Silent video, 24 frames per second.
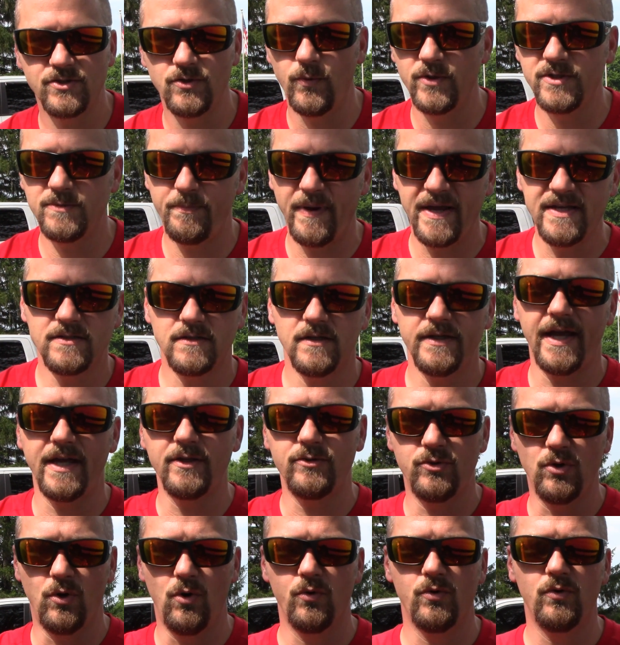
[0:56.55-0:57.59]
So it's basically a
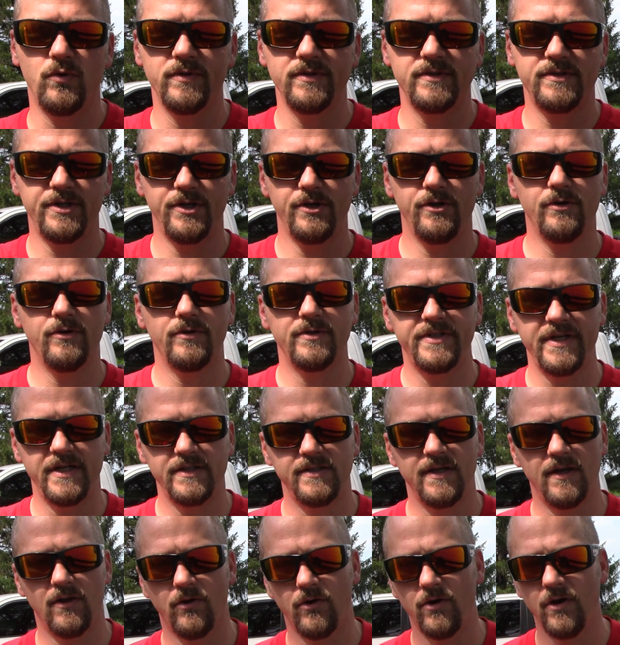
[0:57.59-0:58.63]
total interior
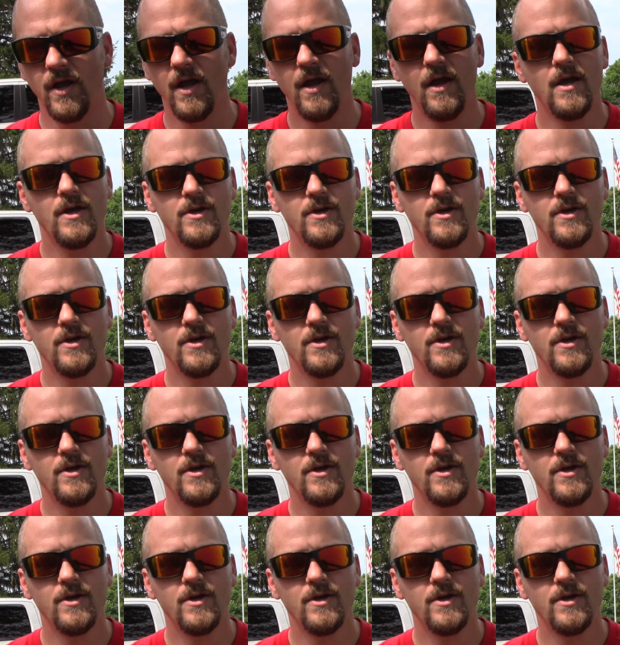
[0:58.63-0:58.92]
detailer